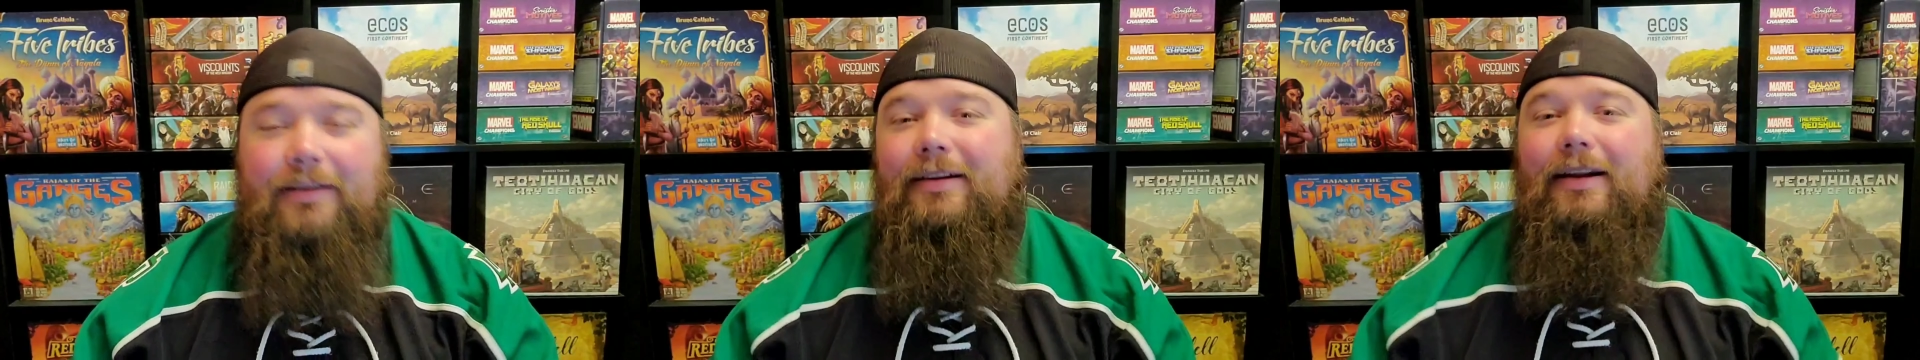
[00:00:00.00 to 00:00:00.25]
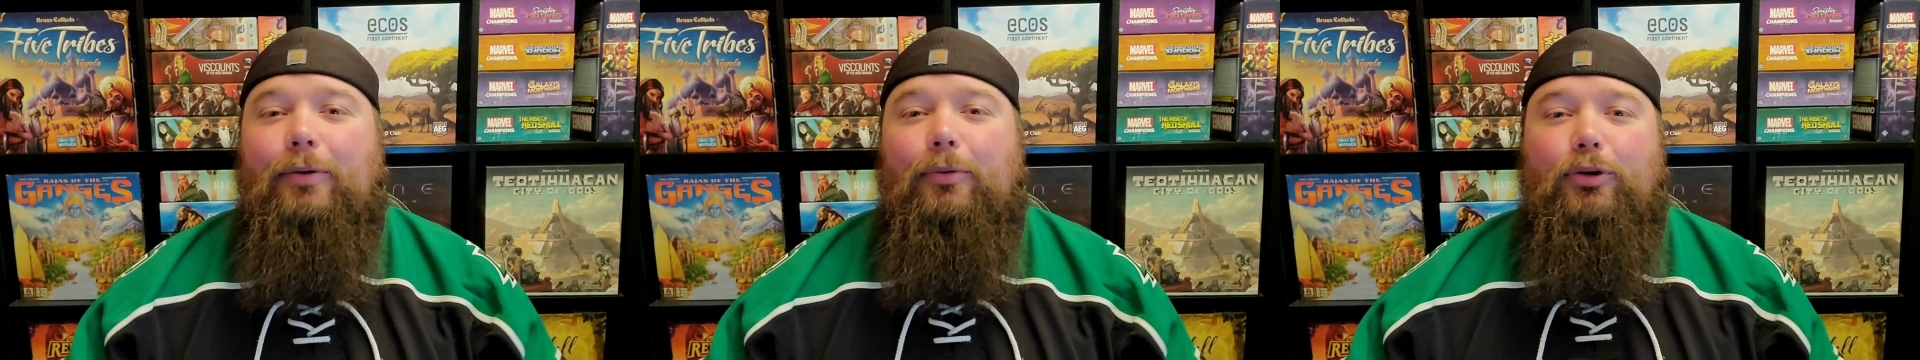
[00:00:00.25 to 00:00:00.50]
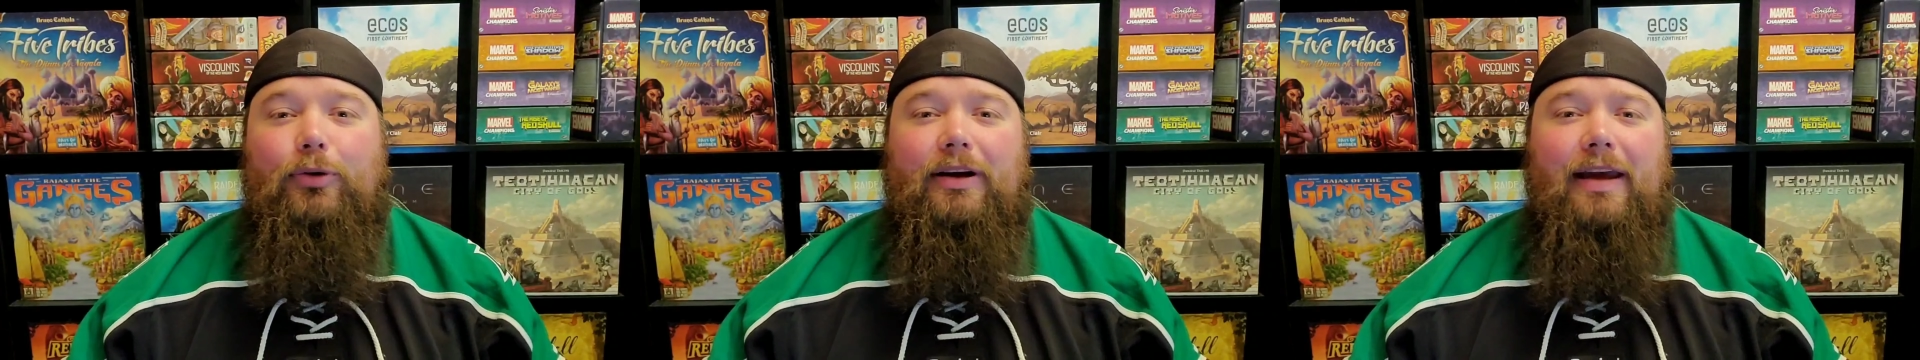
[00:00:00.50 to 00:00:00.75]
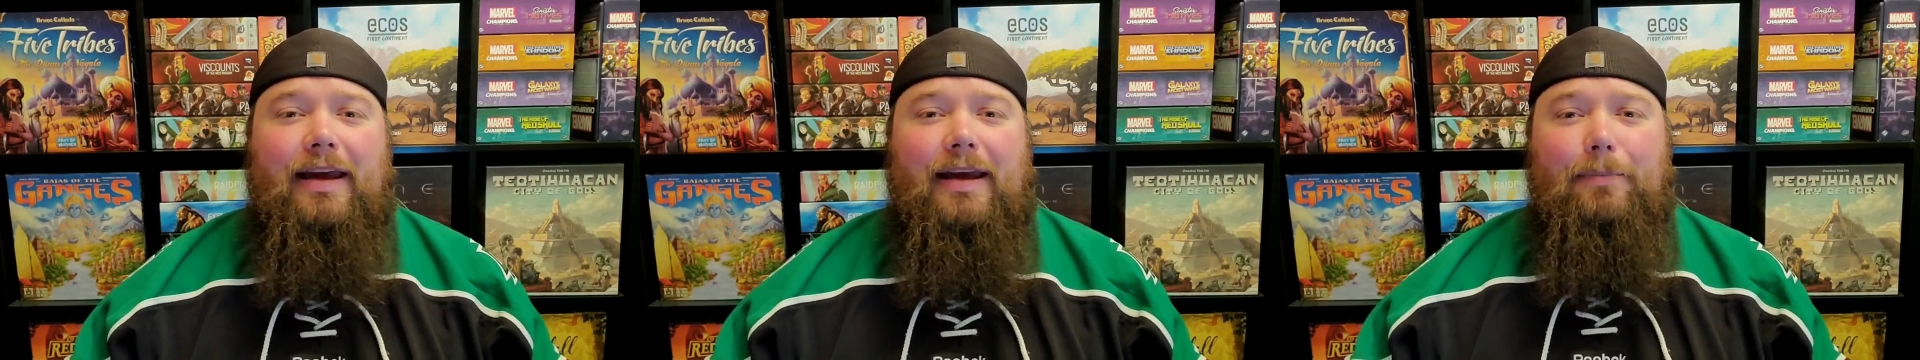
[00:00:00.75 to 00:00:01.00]
Today we're
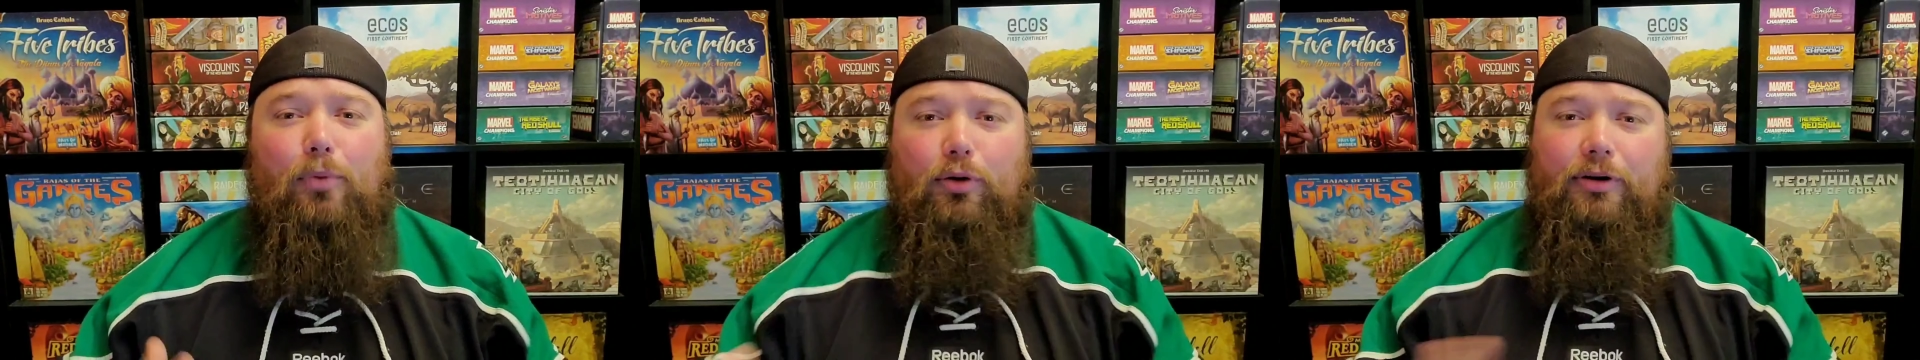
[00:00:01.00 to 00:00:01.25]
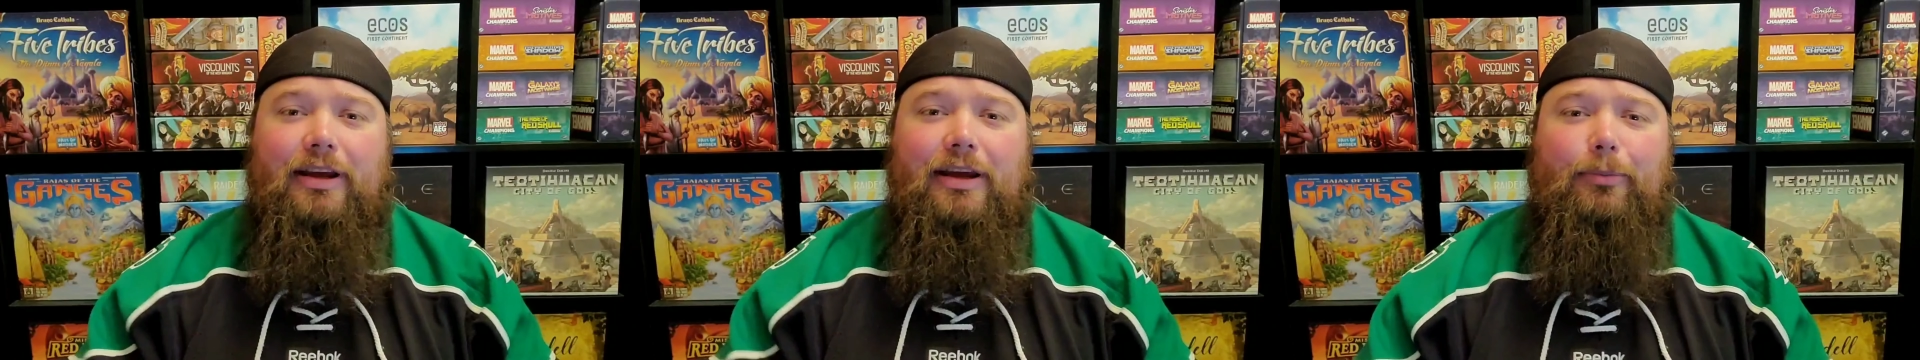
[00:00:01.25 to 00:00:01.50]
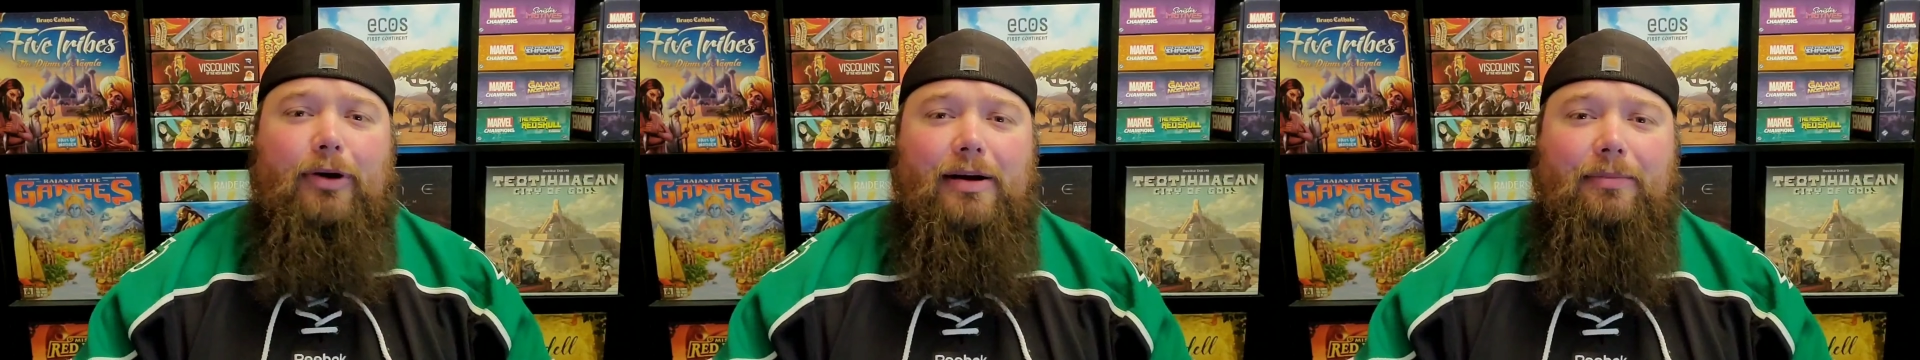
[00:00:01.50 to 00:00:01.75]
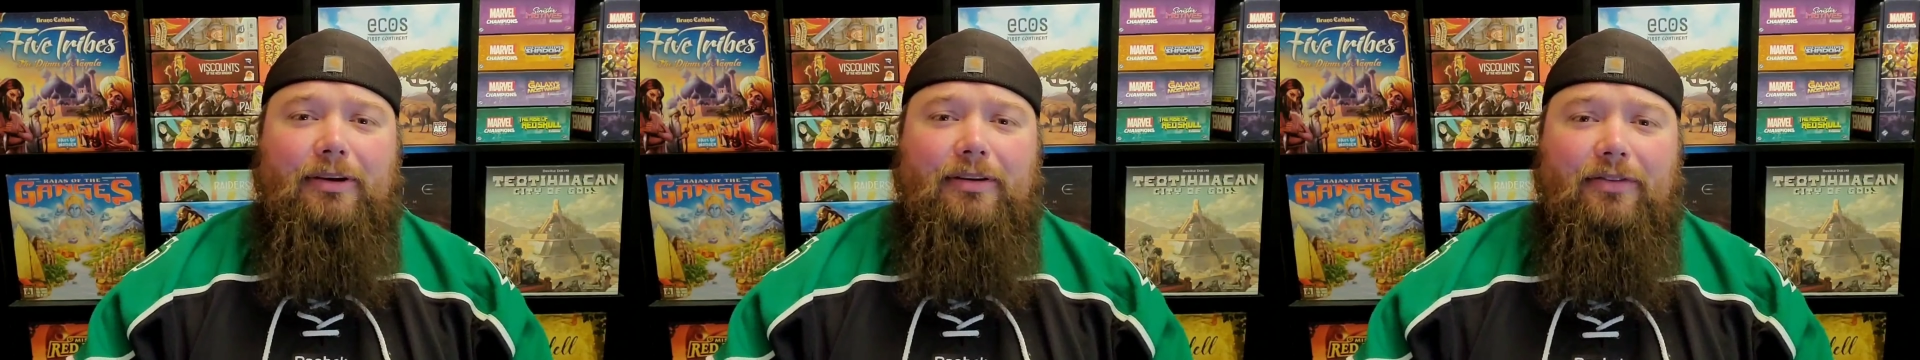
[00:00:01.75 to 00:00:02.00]
doing a board game
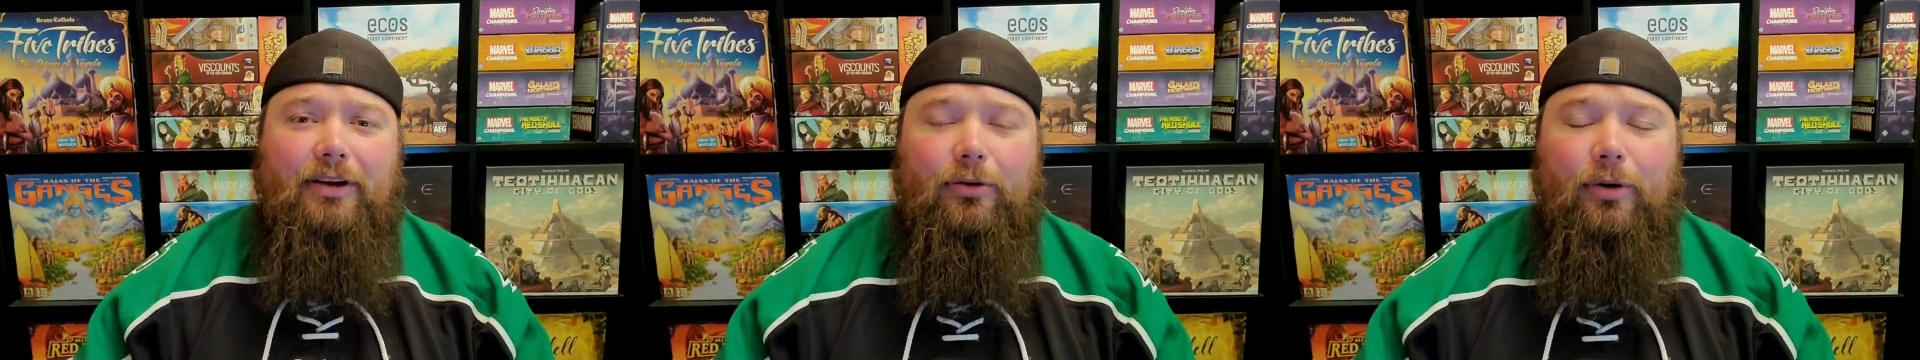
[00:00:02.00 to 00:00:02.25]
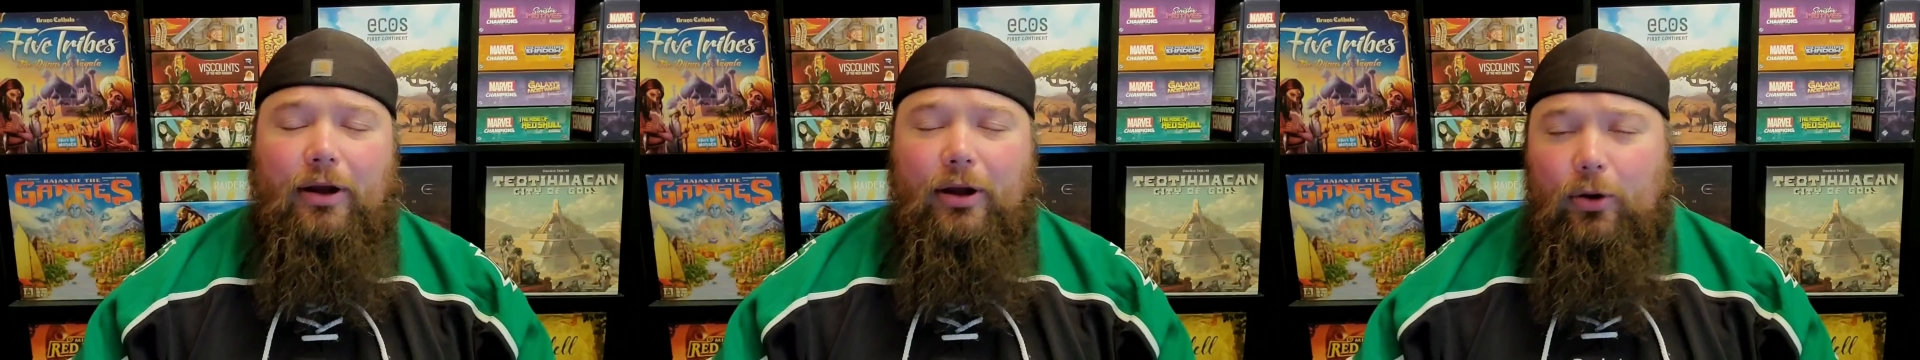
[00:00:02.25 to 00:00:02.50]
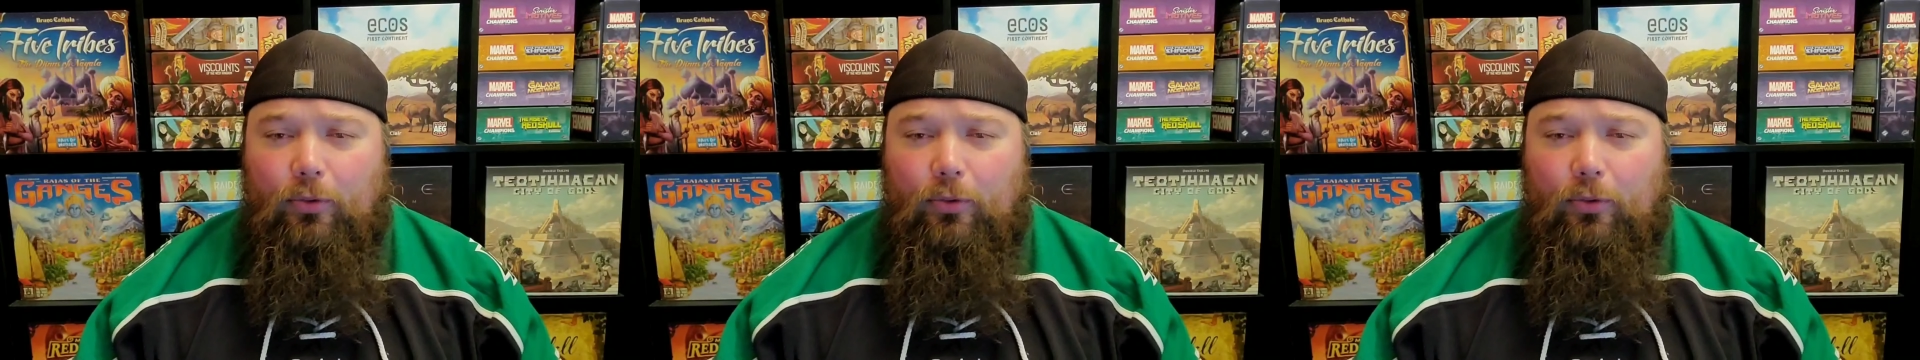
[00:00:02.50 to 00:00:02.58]
rambling video